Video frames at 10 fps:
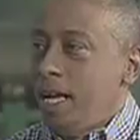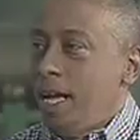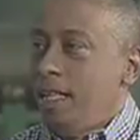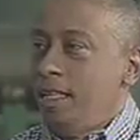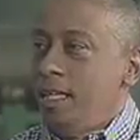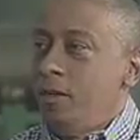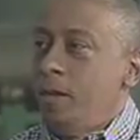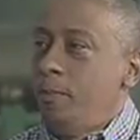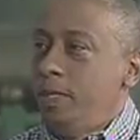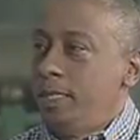And they
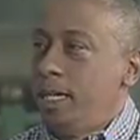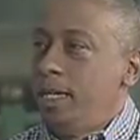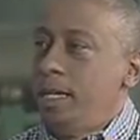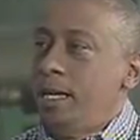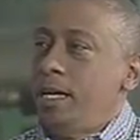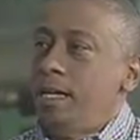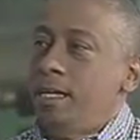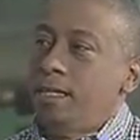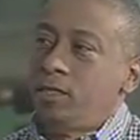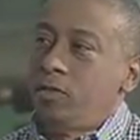represent
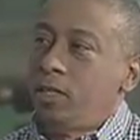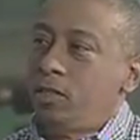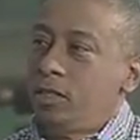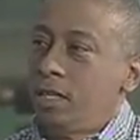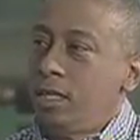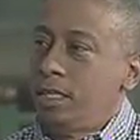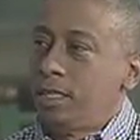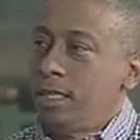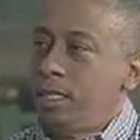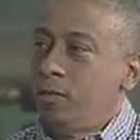structures on the
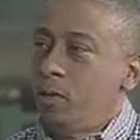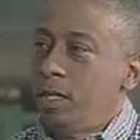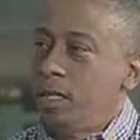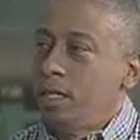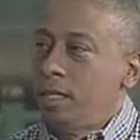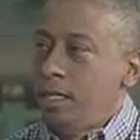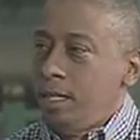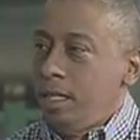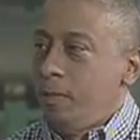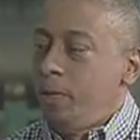skin where
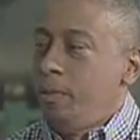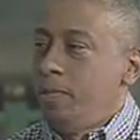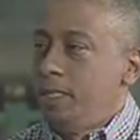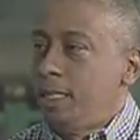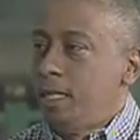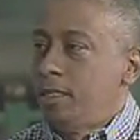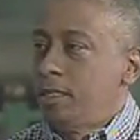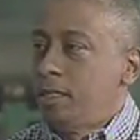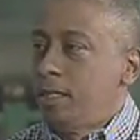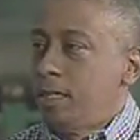the pigment cells
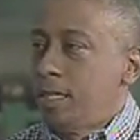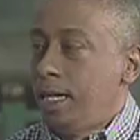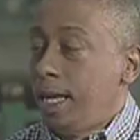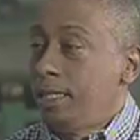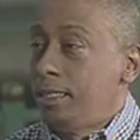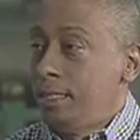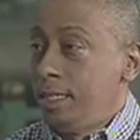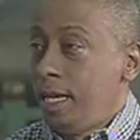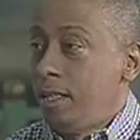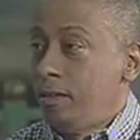are collected
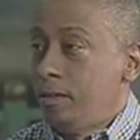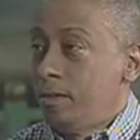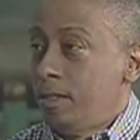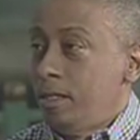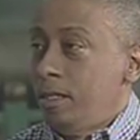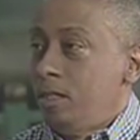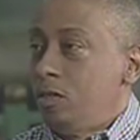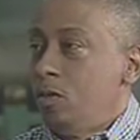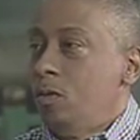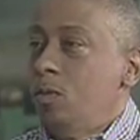together.
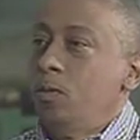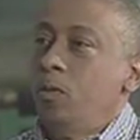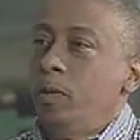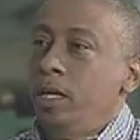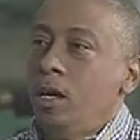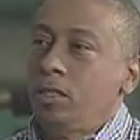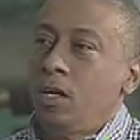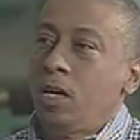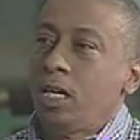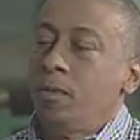So we're not
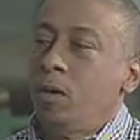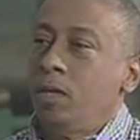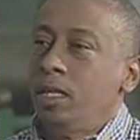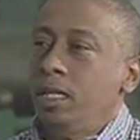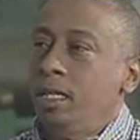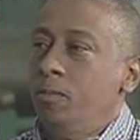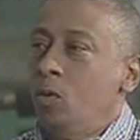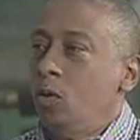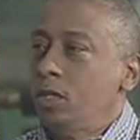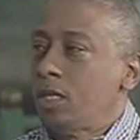talking about the
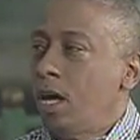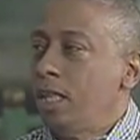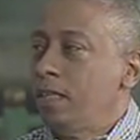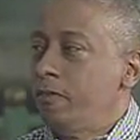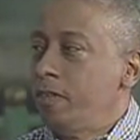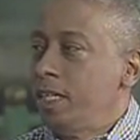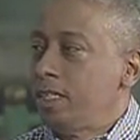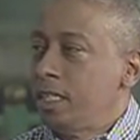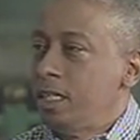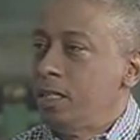moles on the face,
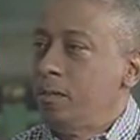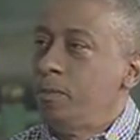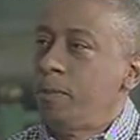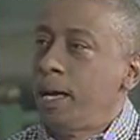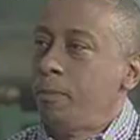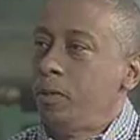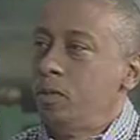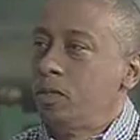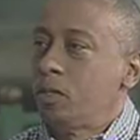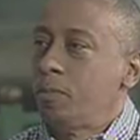the little
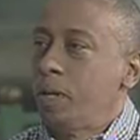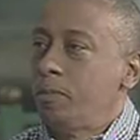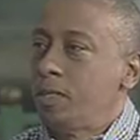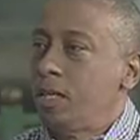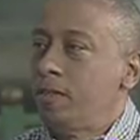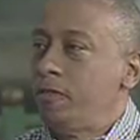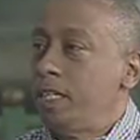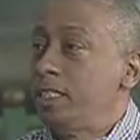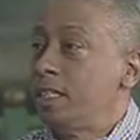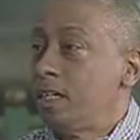papules or bumps on the
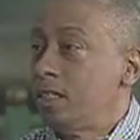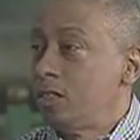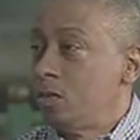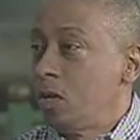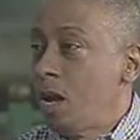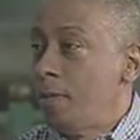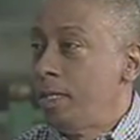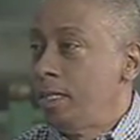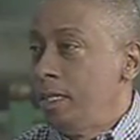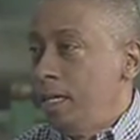face that are so
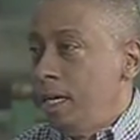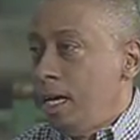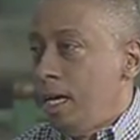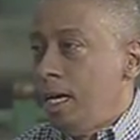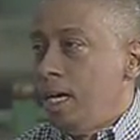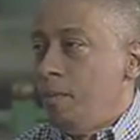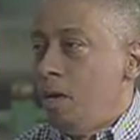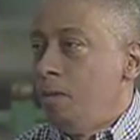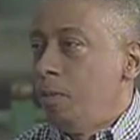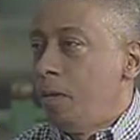common
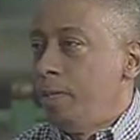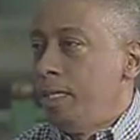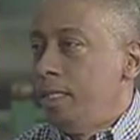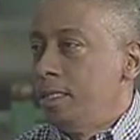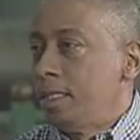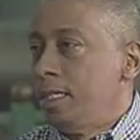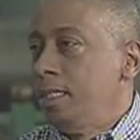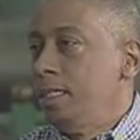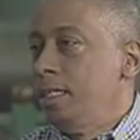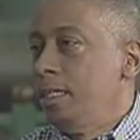among Barbadians and in
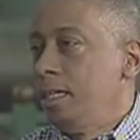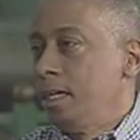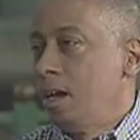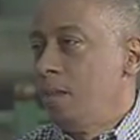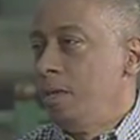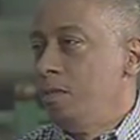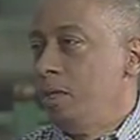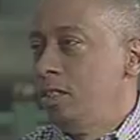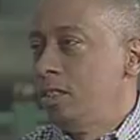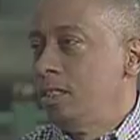the Caribbean
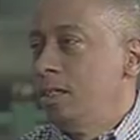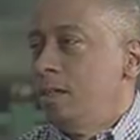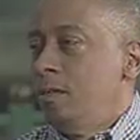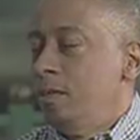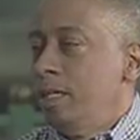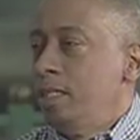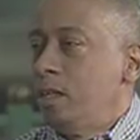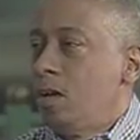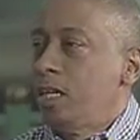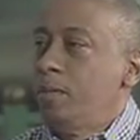region. We're really
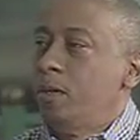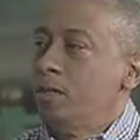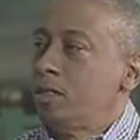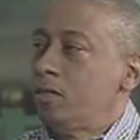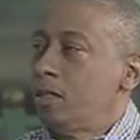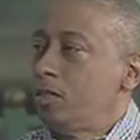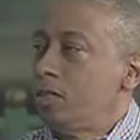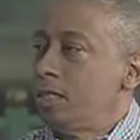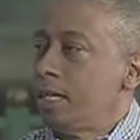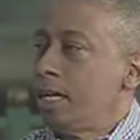talking about
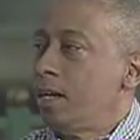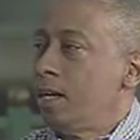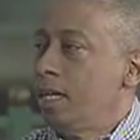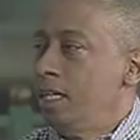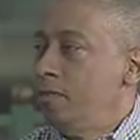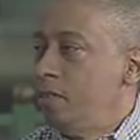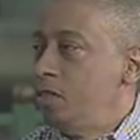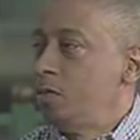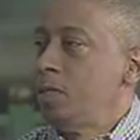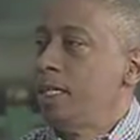structures that are
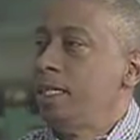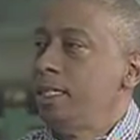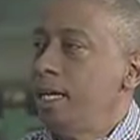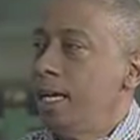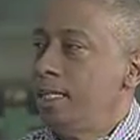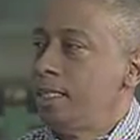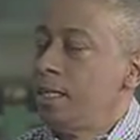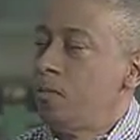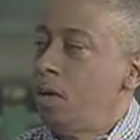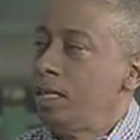individual, and
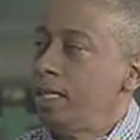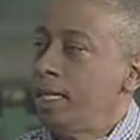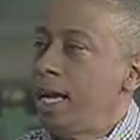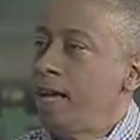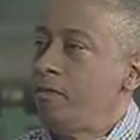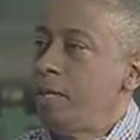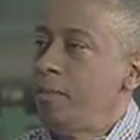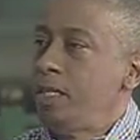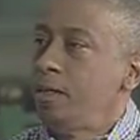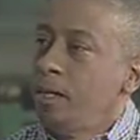someone can have
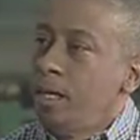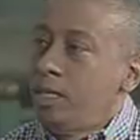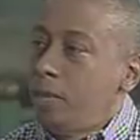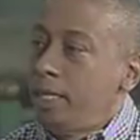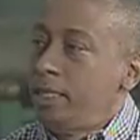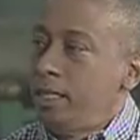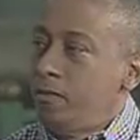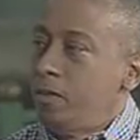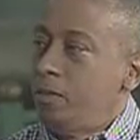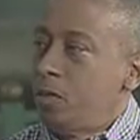maybe 20
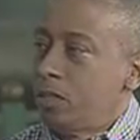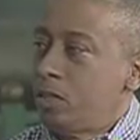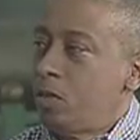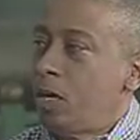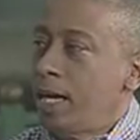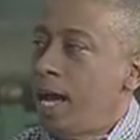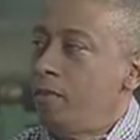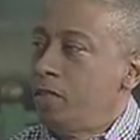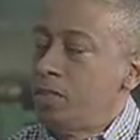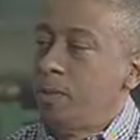of them or so on
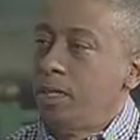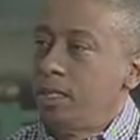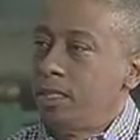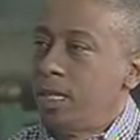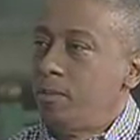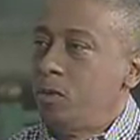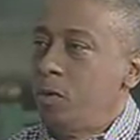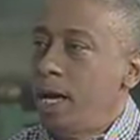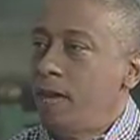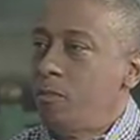average, but there's some who
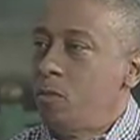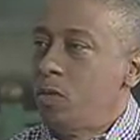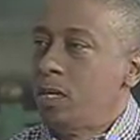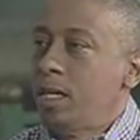have more.